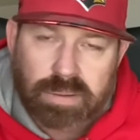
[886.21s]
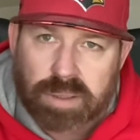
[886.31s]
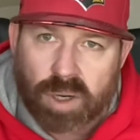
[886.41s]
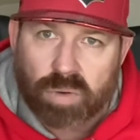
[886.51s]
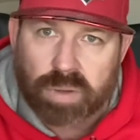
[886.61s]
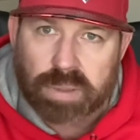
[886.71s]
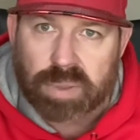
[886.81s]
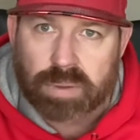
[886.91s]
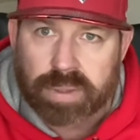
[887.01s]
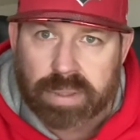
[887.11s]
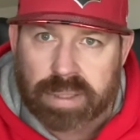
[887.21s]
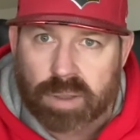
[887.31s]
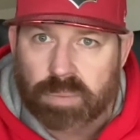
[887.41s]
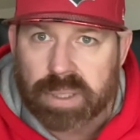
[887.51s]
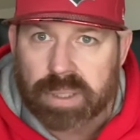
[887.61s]
COVID, but there ain't
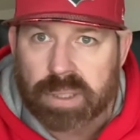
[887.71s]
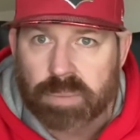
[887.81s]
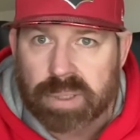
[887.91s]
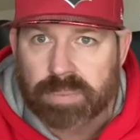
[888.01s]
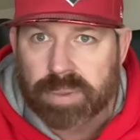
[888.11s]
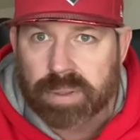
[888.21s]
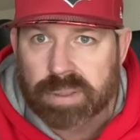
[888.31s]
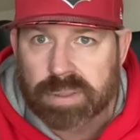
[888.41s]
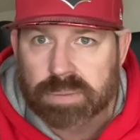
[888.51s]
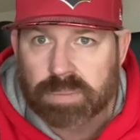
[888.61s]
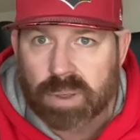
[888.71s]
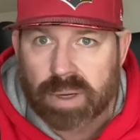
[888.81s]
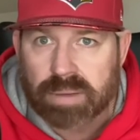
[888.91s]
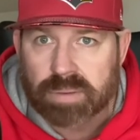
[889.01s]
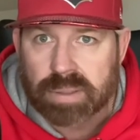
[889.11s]
nobody going to be up there. And it's just my
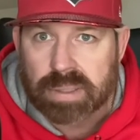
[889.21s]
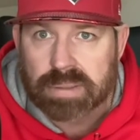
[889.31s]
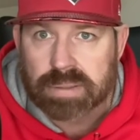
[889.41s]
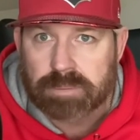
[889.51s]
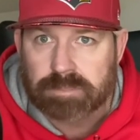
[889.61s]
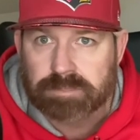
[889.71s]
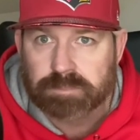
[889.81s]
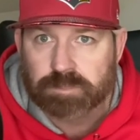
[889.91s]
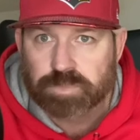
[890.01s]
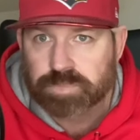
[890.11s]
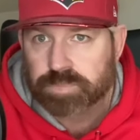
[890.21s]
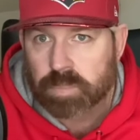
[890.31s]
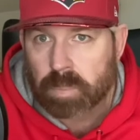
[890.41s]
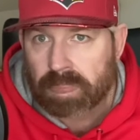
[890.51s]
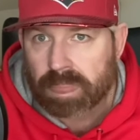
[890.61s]
wife and I, so...
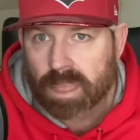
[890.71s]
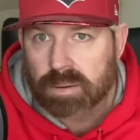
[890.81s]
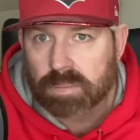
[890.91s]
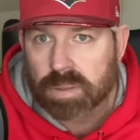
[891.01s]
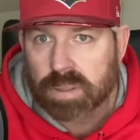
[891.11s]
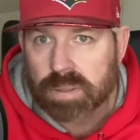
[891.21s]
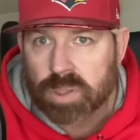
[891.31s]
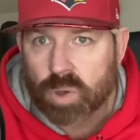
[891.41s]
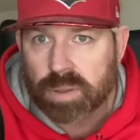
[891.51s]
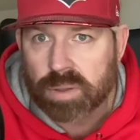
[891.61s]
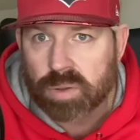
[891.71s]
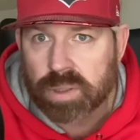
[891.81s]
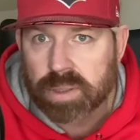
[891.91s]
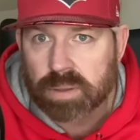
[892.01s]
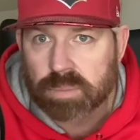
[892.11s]
We're going to enjoy the new
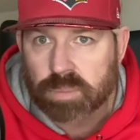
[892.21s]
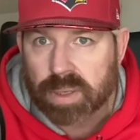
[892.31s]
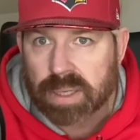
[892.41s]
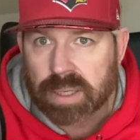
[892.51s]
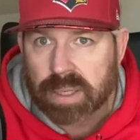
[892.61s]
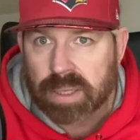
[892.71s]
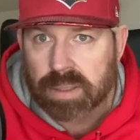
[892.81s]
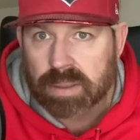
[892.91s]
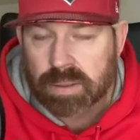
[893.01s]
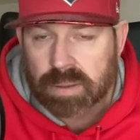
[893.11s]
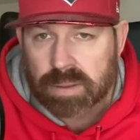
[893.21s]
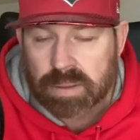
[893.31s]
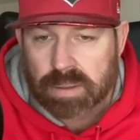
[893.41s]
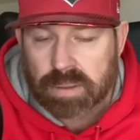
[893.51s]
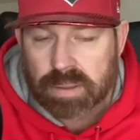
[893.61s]
year, bring it in,
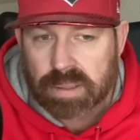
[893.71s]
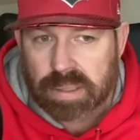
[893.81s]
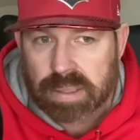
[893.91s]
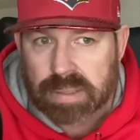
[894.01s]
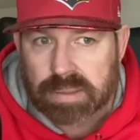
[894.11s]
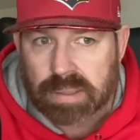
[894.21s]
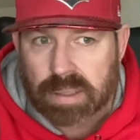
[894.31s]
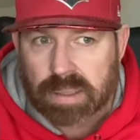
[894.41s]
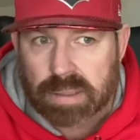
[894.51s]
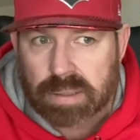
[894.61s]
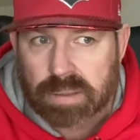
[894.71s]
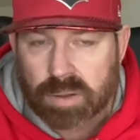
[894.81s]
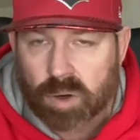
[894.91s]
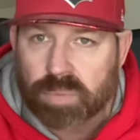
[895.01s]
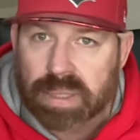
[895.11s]
and uh,
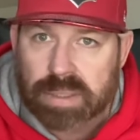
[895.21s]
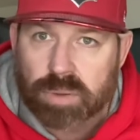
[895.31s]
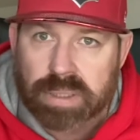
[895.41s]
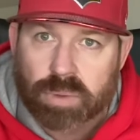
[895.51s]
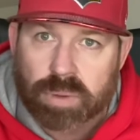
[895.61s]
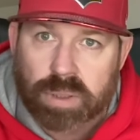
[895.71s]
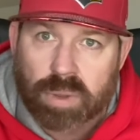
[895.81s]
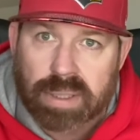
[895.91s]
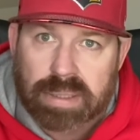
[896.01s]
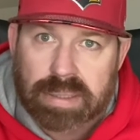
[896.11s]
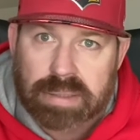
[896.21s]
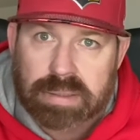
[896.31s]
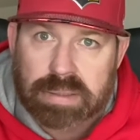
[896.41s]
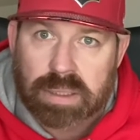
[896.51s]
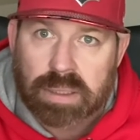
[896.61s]
hope that 2021
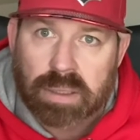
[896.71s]
is